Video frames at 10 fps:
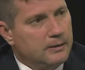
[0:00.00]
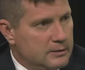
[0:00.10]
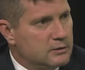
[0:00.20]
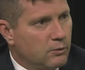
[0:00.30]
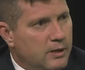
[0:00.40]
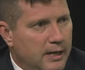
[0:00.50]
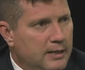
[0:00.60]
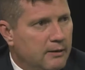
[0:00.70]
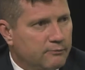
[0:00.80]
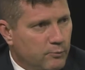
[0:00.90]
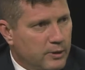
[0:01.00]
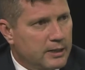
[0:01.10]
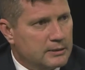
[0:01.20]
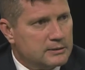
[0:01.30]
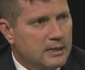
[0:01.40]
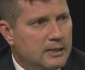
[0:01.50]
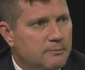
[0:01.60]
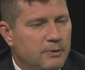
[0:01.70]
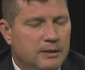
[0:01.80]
he's okay now from what I understand.